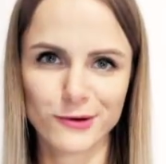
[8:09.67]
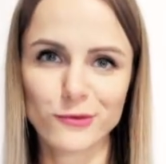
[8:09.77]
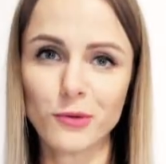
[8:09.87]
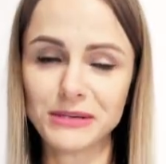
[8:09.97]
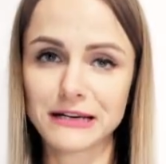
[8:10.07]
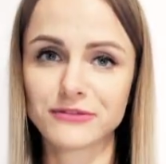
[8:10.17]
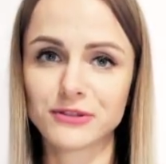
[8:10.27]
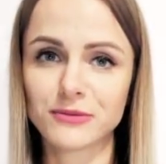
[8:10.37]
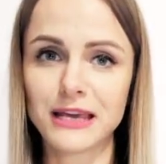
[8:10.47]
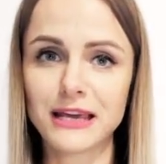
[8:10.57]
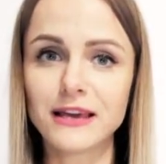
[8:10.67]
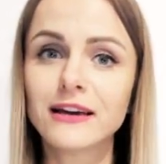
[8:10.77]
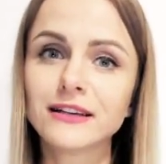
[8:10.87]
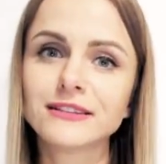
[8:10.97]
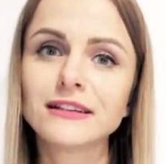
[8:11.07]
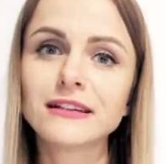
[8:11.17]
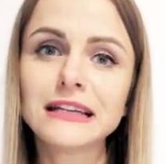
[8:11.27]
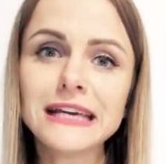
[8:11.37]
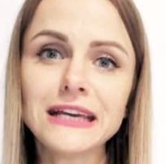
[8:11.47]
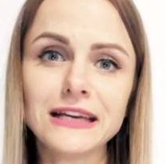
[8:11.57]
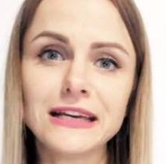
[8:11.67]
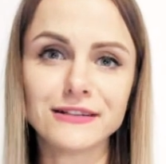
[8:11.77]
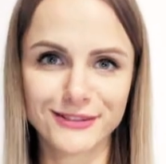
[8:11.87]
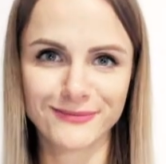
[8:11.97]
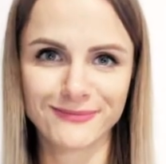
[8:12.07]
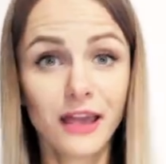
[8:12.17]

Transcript: Repeat after me, delete.